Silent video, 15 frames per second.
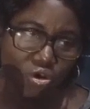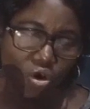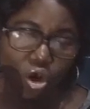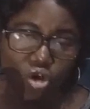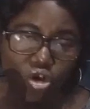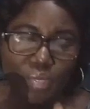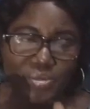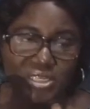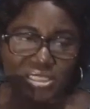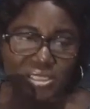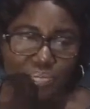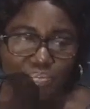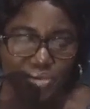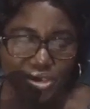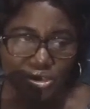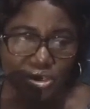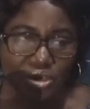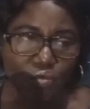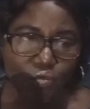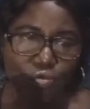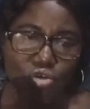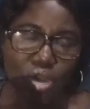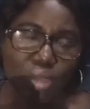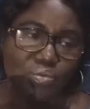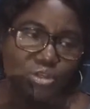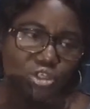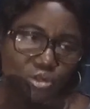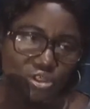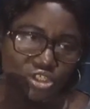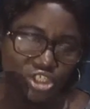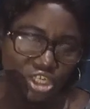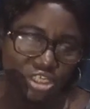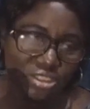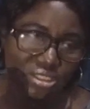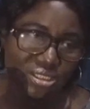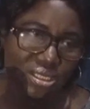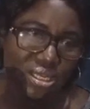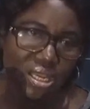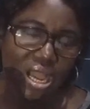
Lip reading: or community B will not be shortchanged.